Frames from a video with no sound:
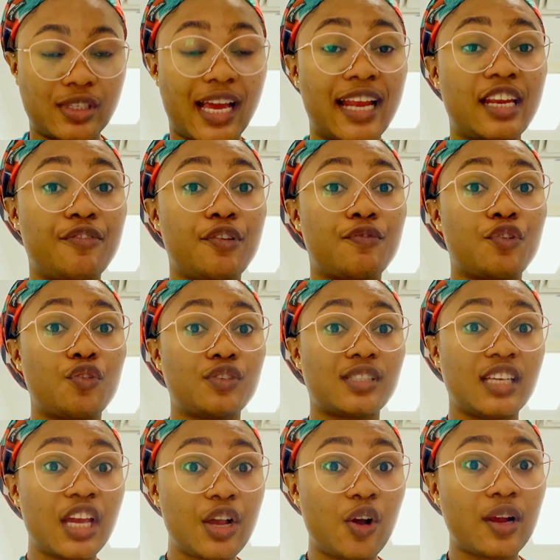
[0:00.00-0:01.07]
And if you've
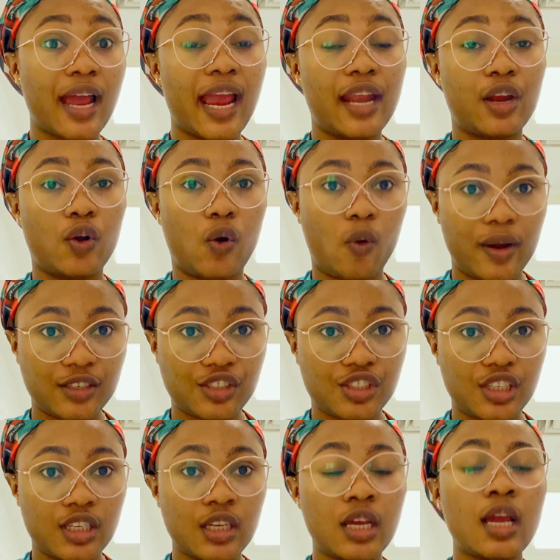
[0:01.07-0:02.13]
still got any
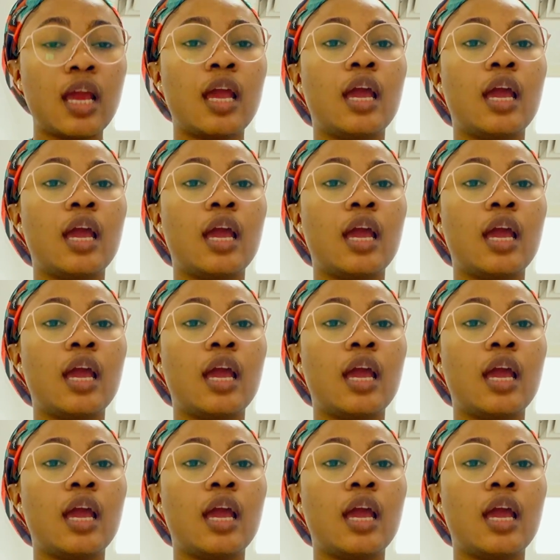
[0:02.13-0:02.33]
question,